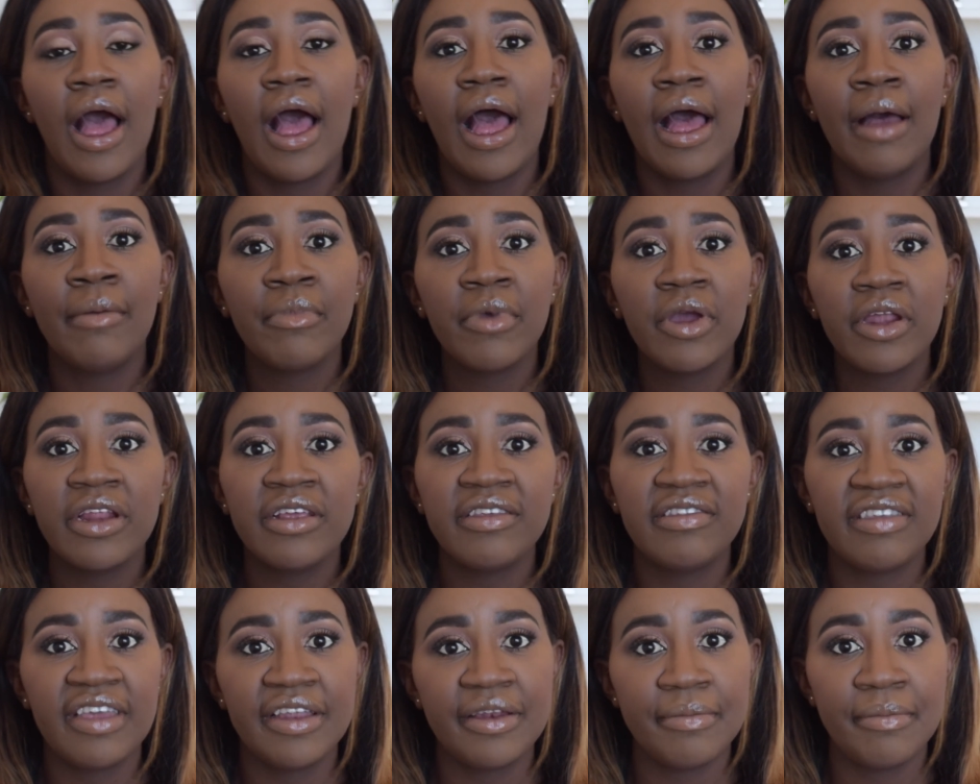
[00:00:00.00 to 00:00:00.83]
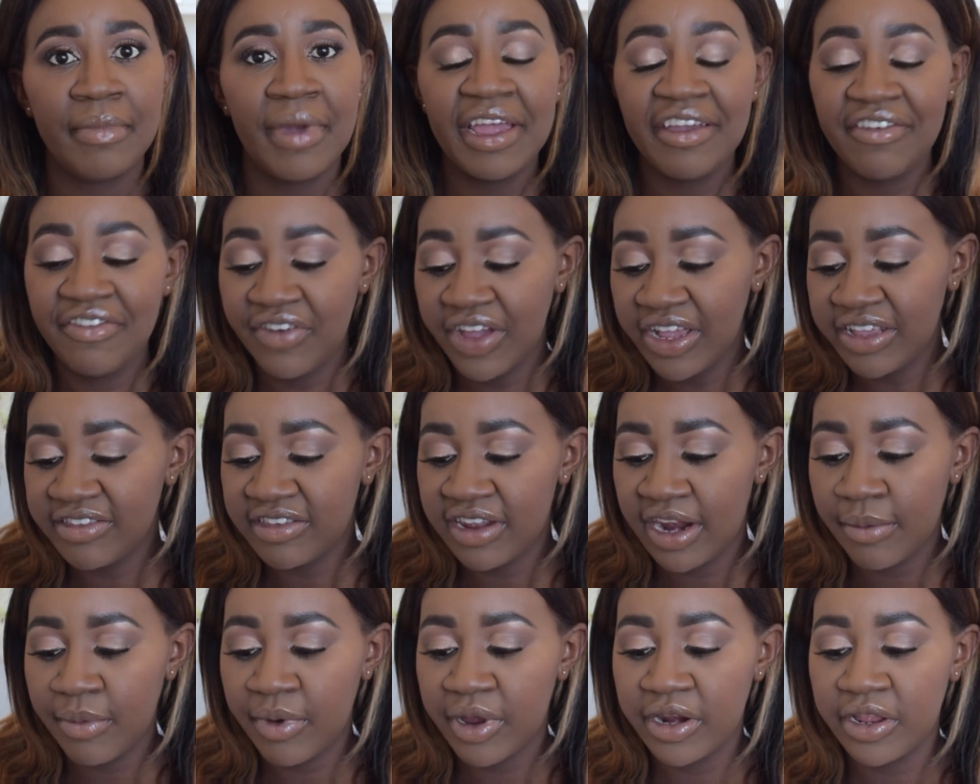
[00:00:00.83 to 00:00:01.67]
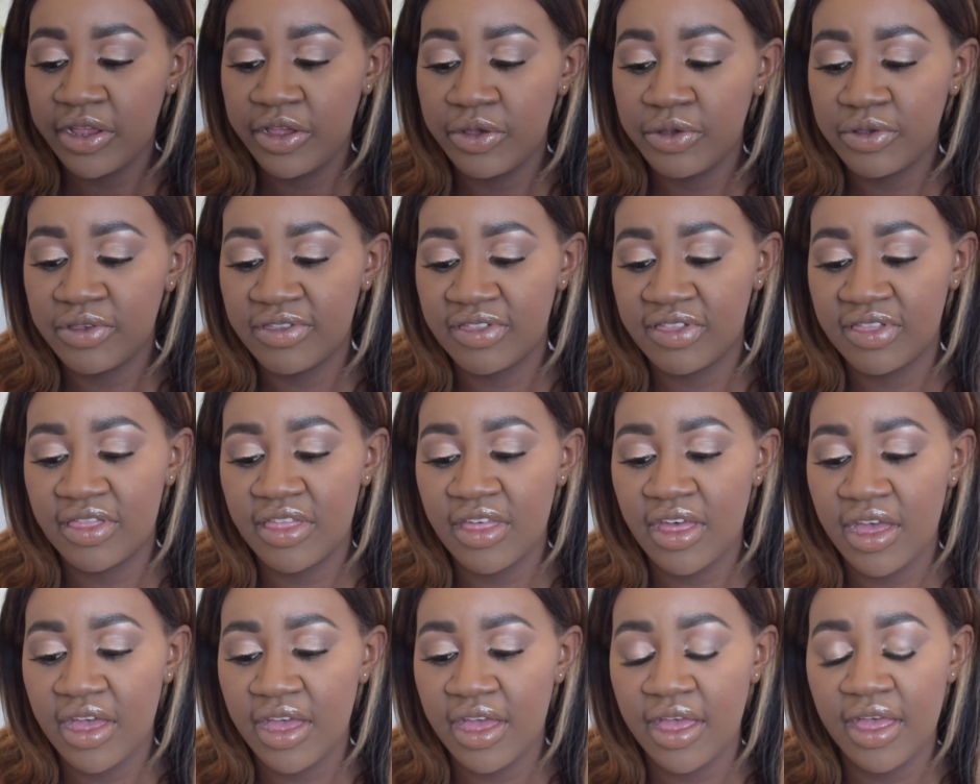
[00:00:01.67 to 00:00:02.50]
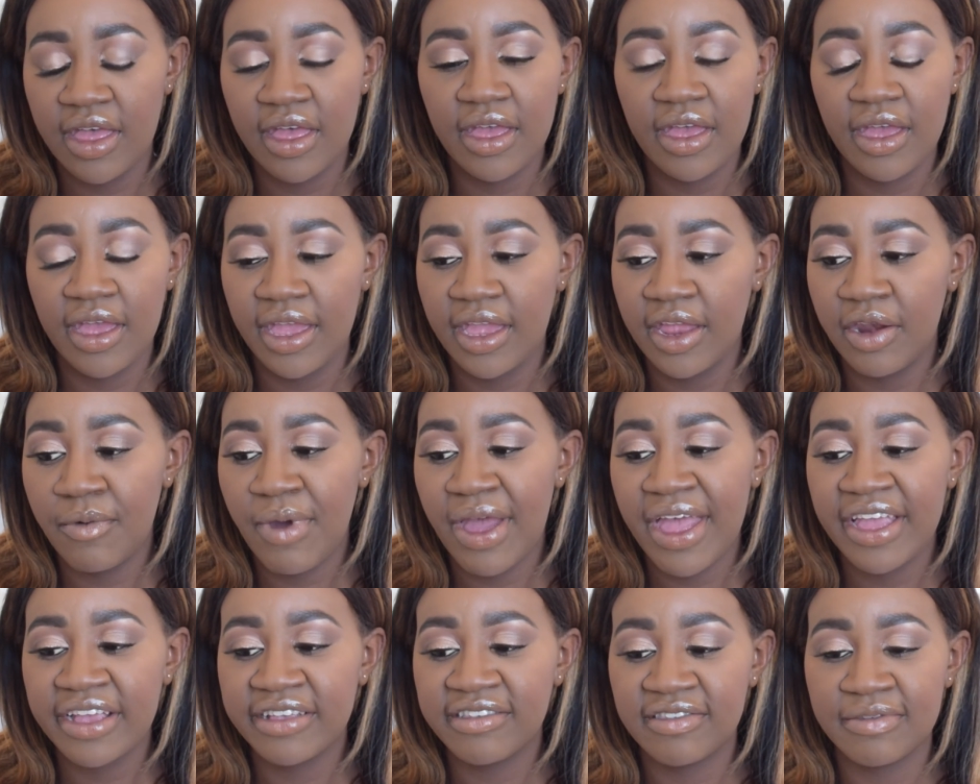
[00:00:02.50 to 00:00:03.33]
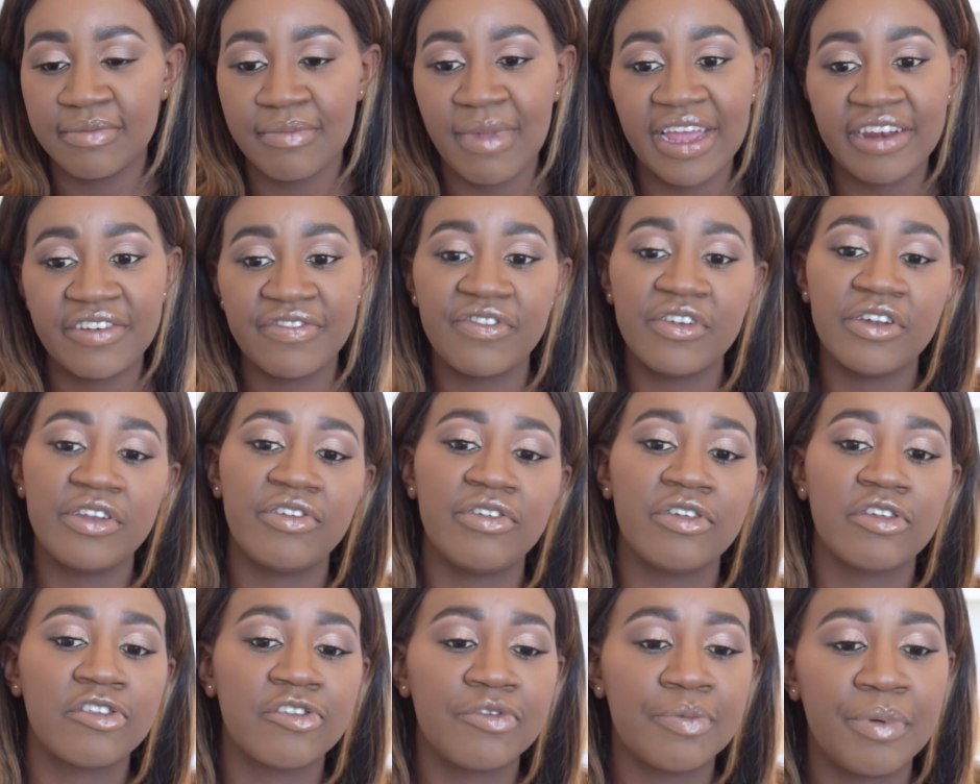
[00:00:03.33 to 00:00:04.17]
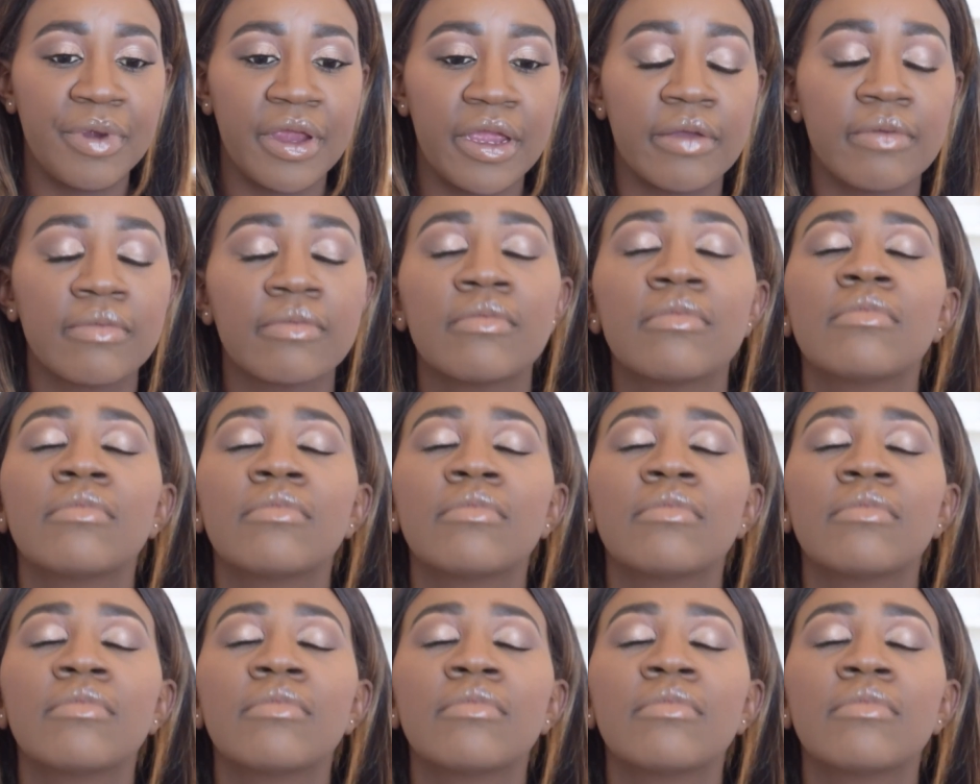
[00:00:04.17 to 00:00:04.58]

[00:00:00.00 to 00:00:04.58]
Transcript: I'm gonna set my face, and I'm gonna use the NYX matte finishing spray.